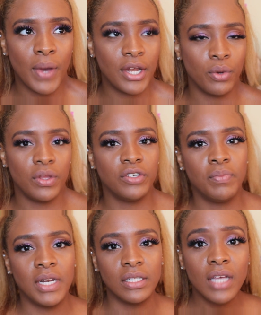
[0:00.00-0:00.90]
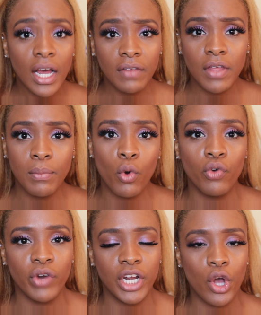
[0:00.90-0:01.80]
I know there's been a ton of them
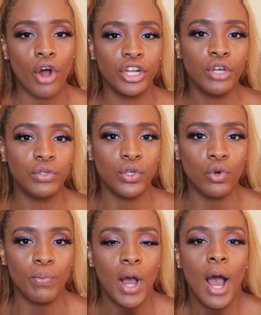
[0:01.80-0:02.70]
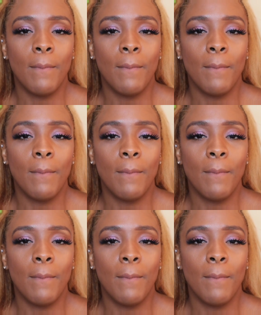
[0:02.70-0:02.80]
already on YouTube,